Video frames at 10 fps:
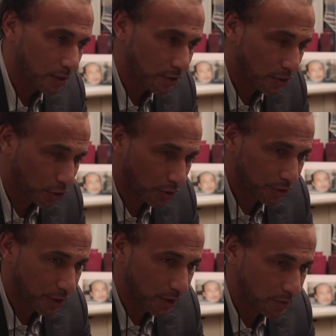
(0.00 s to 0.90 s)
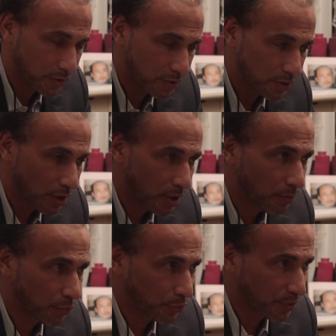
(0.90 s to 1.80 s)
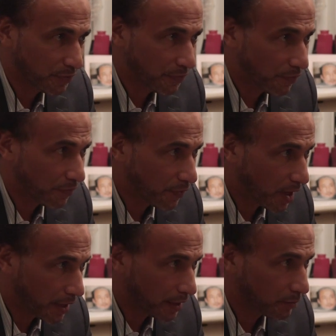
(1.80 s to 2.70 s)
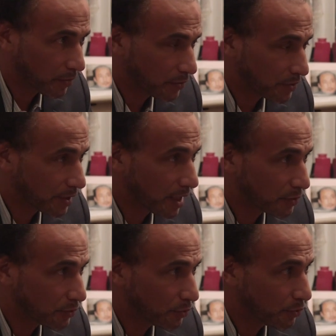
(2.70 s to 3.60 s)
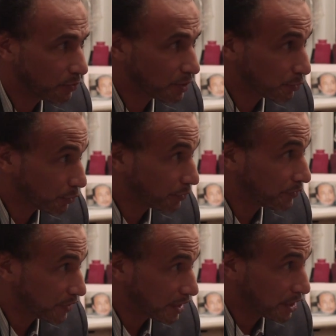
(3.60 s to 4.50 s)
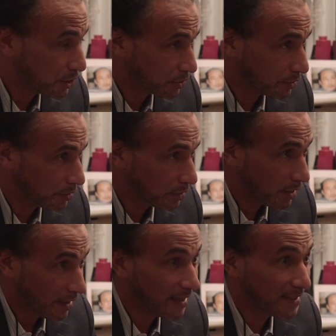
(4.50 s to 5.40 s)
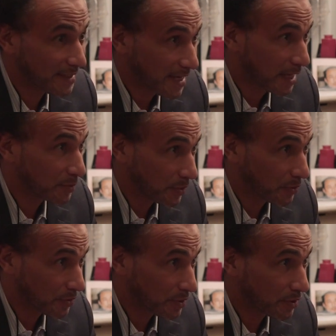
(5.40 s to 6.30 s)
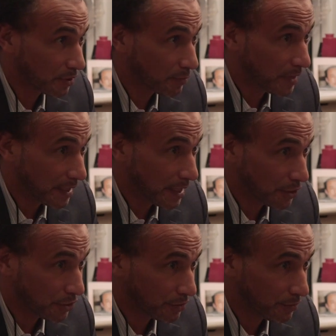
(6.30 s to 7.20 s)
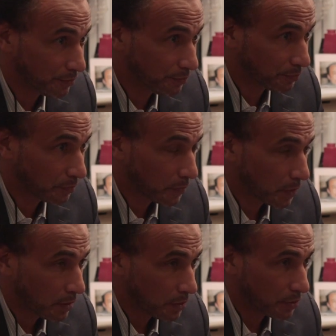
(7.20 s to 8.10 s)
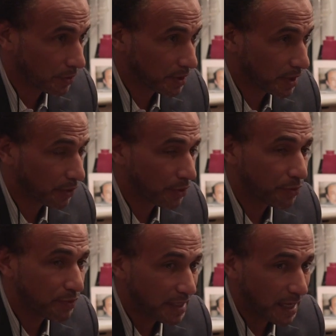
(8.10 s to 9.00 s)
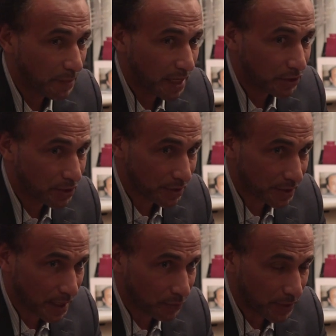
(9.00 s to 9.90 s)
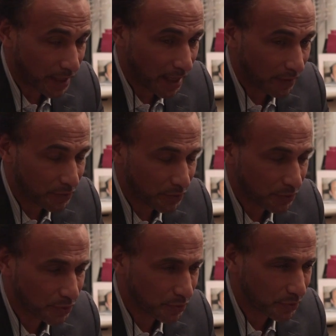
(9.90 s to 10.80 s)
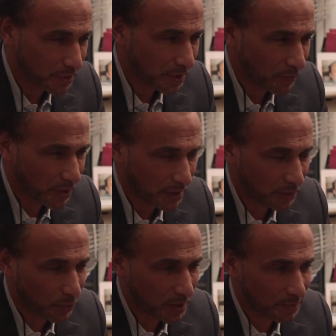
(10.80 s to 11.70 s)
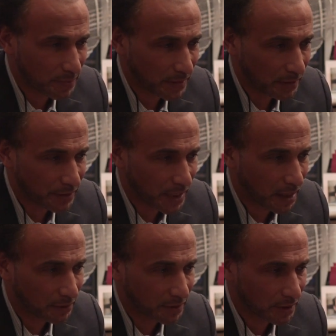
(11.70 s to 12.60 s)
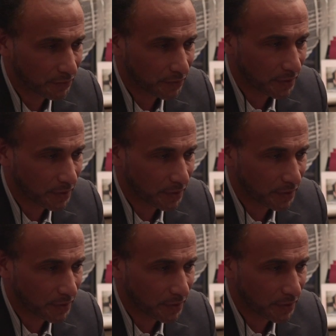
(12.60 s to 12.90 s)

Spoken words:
social justice. Purifying, because it has to do with purification. And tax, because it's an obligation. So these are the three dimensions that we have. So something that was built out of